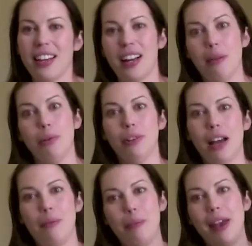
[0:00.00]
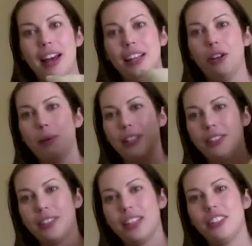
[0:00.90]
and I pulled out my patio
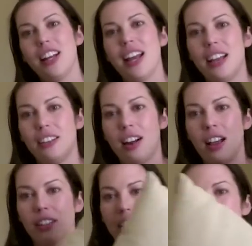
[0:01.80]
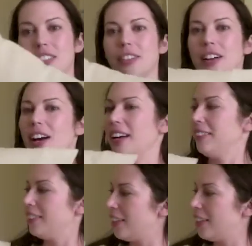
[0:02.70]
pillows the other day and they're not looking so hot.